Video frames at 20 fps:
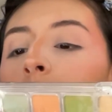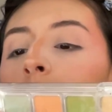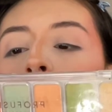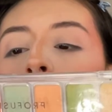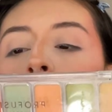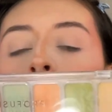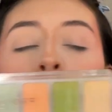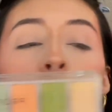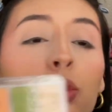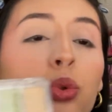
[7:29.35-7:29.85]

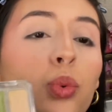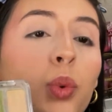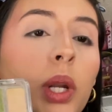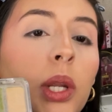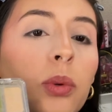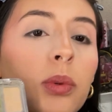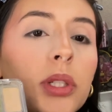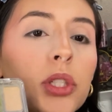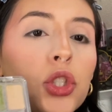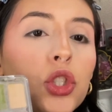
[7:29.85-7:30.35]
It has
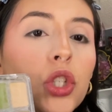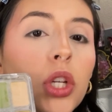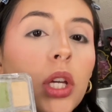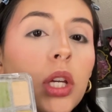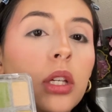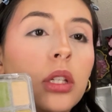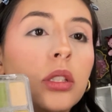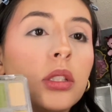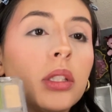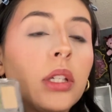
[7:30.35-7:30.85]
21
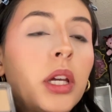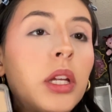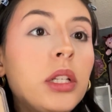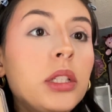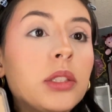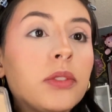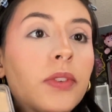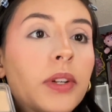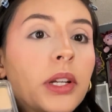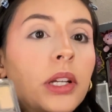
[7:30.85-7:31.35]
shades and
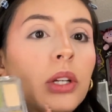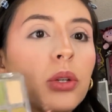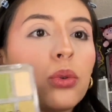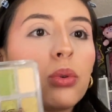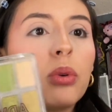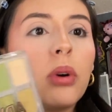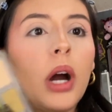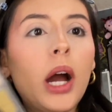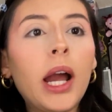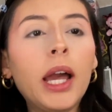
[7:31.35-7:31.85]
it's very
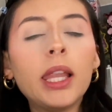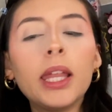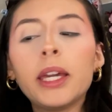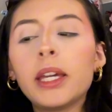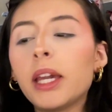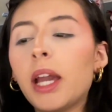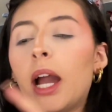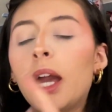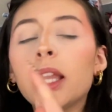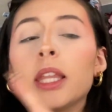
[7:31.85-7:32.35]
cool. I like
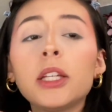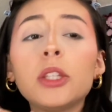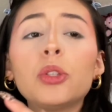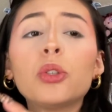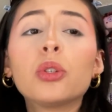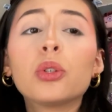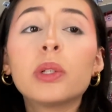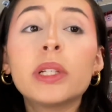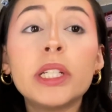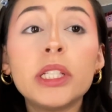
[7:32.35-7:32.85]
it. I like the
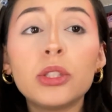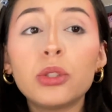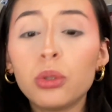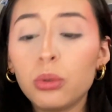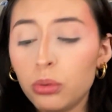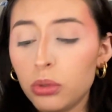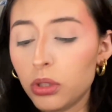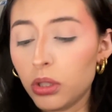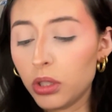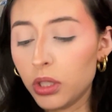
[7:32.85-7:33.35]
green
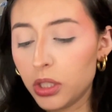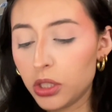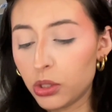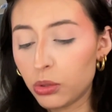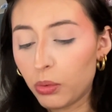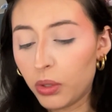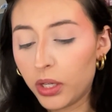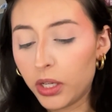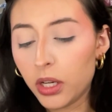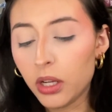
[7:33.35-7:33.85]
tones on
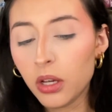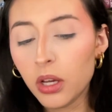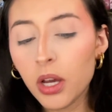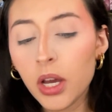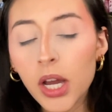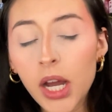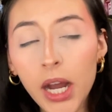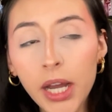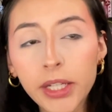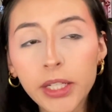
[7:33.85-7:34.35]
this one.
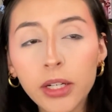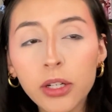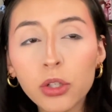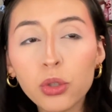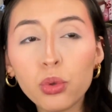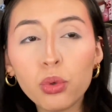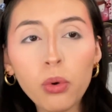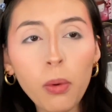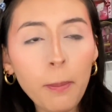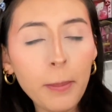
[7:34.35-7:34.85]
I did a
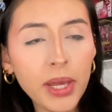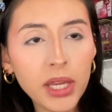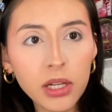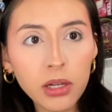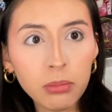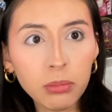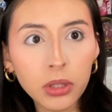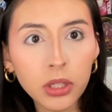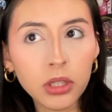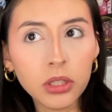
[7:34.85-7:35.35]
cool
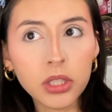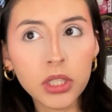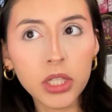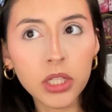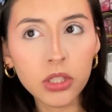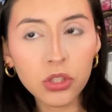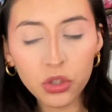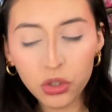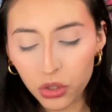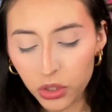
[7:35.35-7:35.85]
makeup look
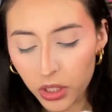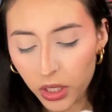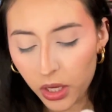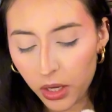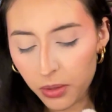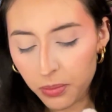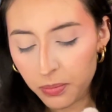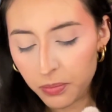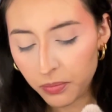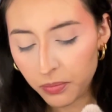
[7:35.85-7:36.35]
yesterday.